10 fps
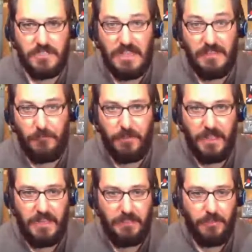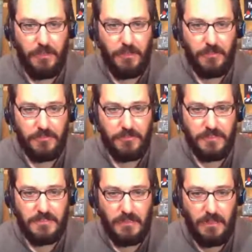Because I've never played either of those. That's
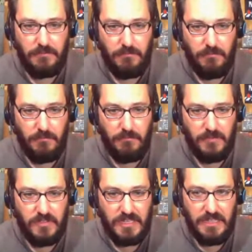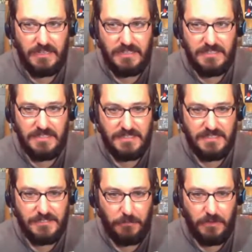
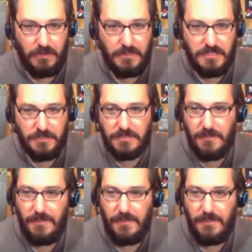1960 one in the series.